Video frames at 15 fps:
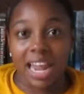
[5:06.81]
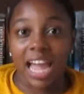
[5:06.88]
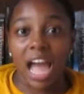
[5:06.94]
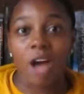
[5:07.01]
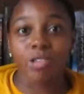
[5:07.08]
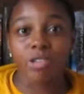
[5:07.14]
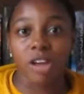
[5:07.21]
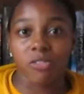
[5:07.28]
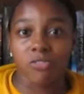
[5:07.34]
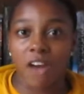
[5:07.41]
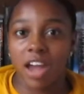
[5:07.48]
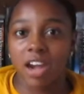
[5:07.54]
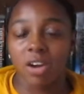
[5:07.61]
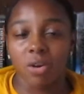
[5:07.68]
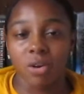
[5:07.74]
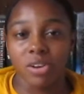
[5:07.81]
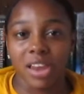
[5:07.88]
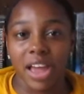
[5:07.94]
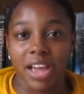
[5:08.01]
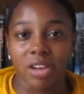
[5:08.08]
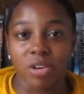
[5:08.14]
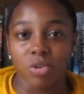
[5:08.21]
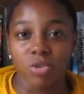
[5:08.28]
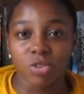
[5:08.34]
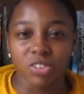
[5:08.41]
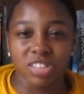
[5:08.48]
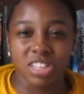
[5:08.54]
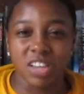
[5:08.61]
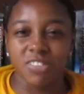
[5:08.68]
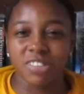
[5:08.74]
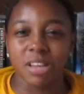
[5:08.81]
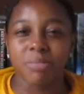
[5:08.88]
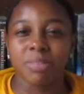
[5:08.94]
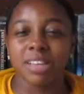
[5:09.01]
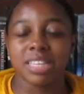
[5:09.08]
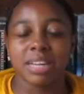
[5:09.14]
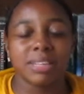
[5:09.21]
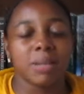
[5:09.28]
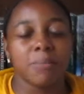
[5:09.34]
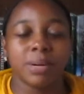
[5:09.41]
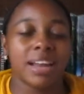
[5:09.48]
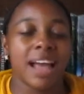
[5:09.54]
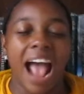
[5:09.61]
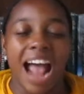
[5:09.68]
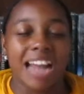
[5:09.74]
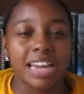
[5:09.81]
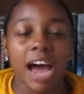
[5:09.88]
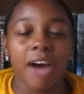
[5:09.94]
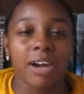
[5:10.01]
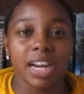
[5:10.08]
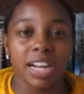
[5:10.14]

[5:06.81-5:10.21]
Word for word: Like, I'll try to find it on, like, Google and see if it's up there something, but I doubt